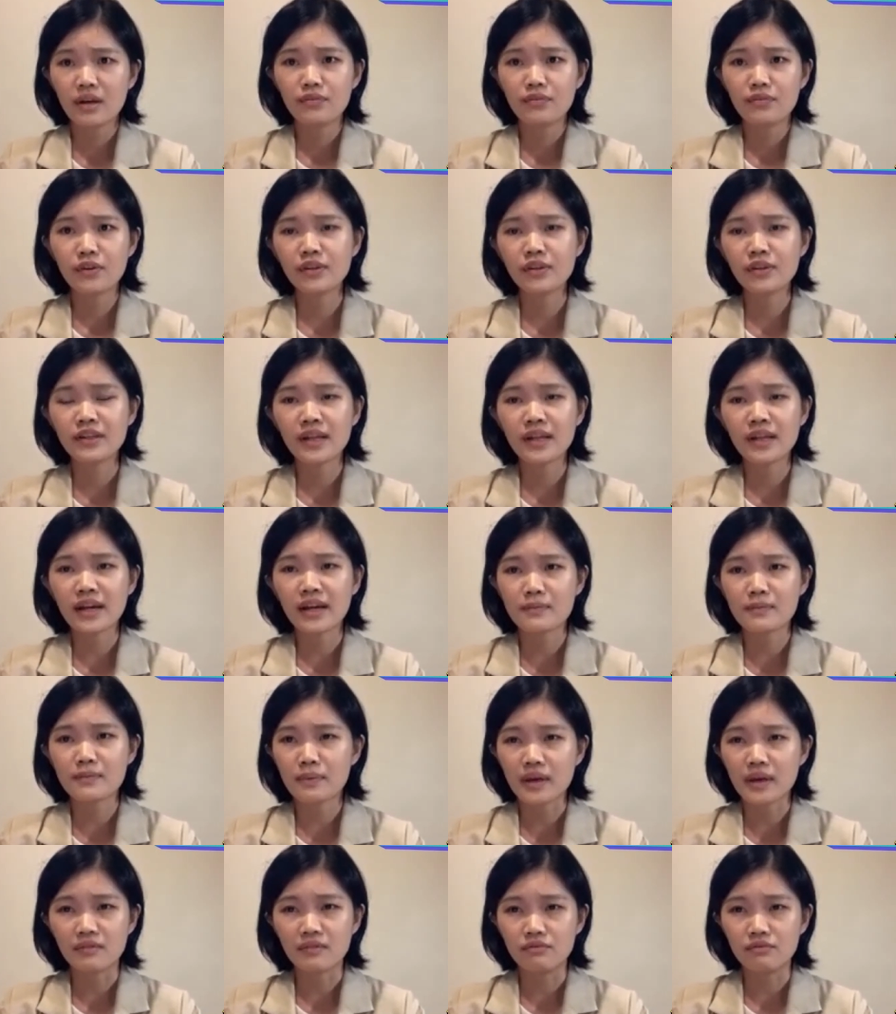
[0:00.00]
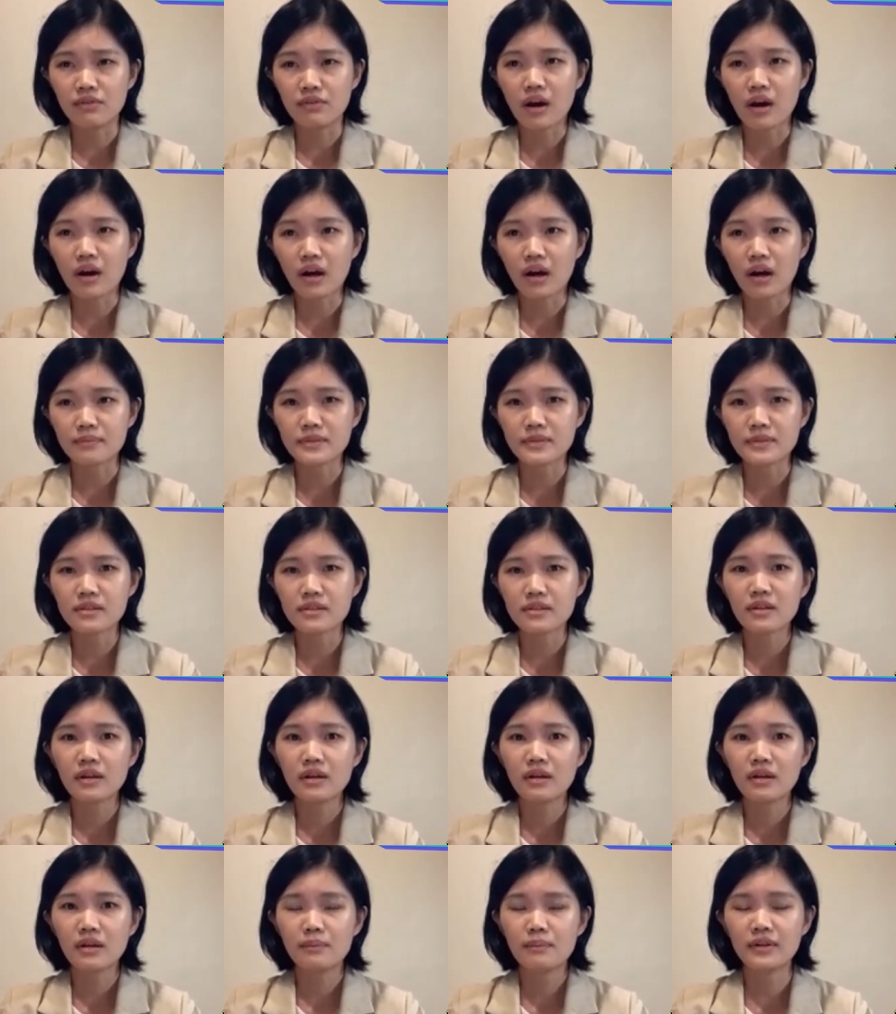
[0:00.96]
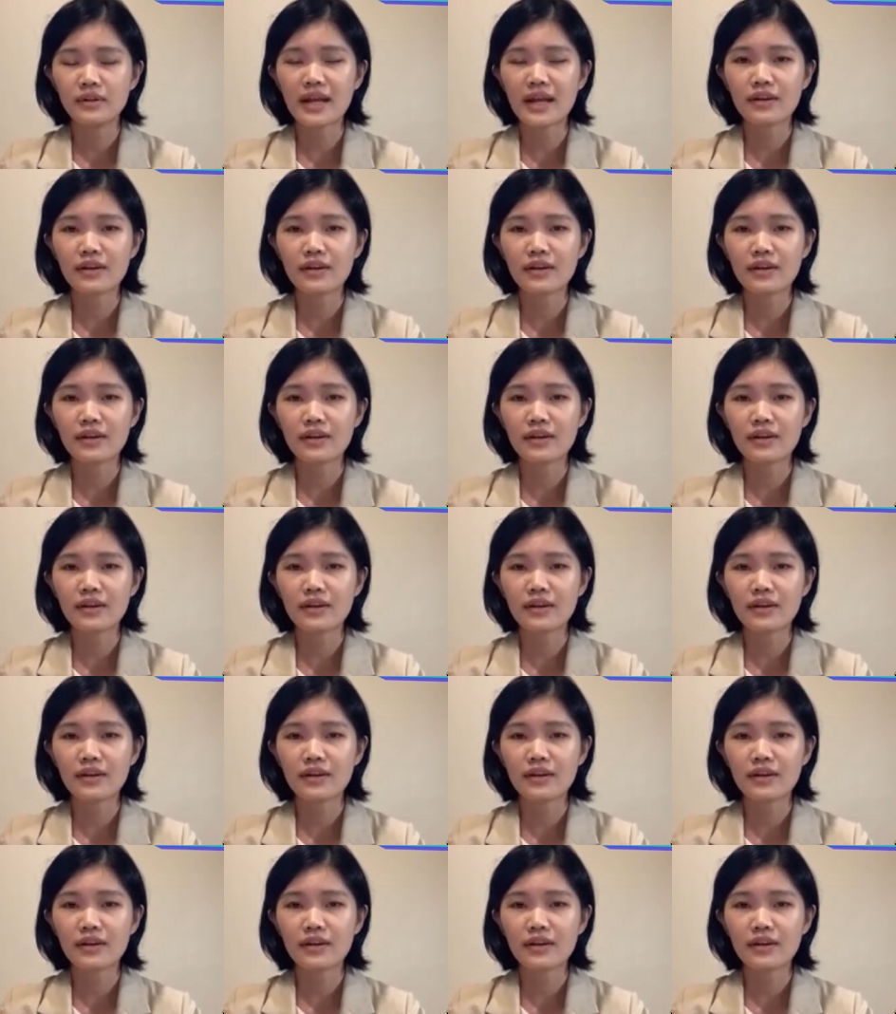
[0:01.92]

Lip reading: feeling like being robbed, but